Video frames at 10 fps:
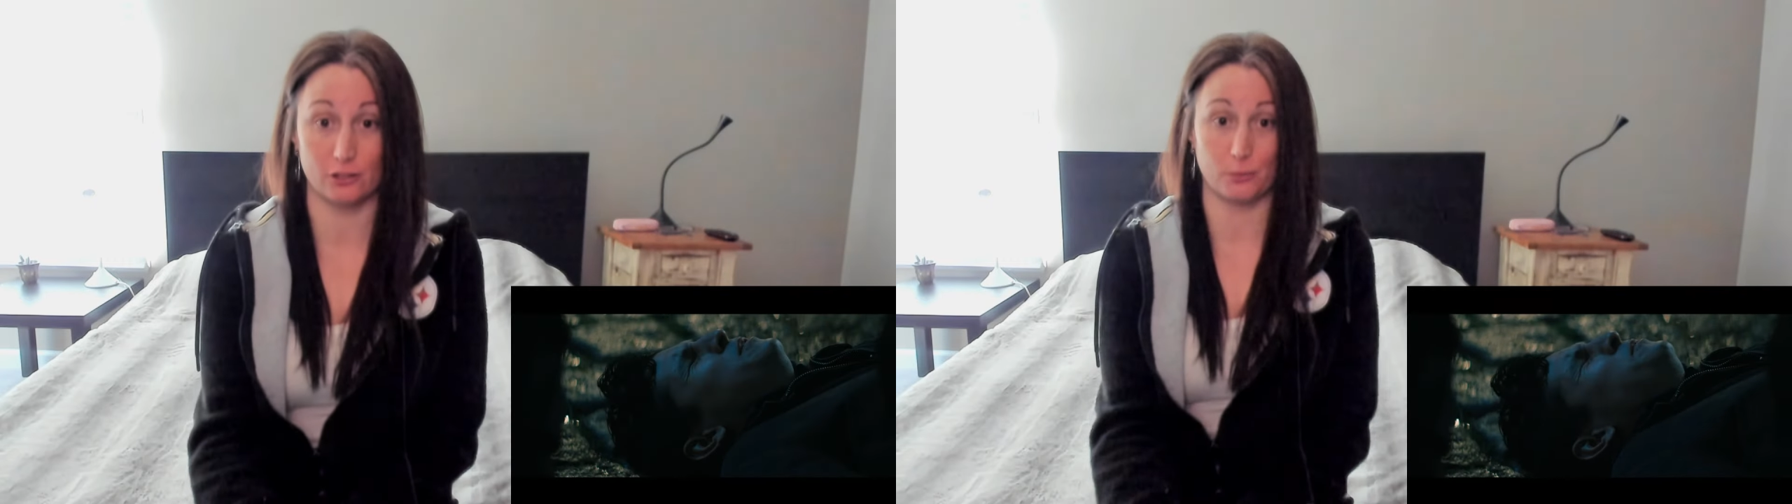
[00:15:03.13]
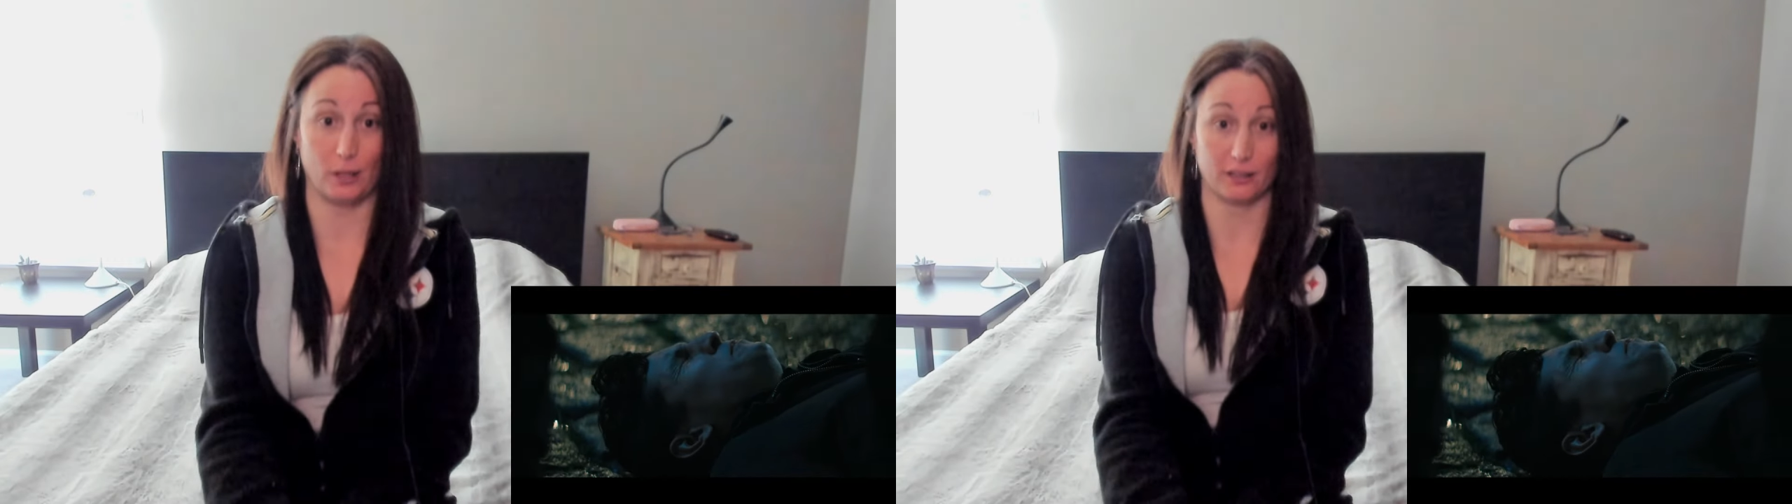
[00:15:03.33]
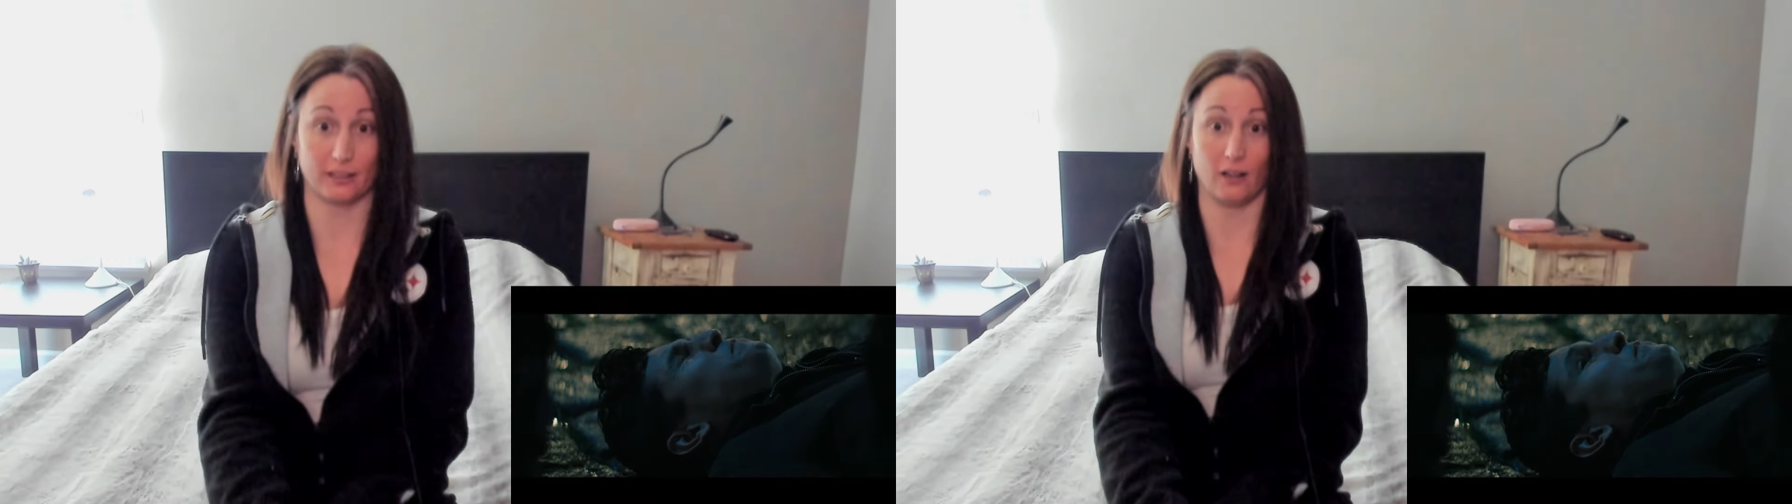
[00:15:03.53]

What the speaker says: just walk it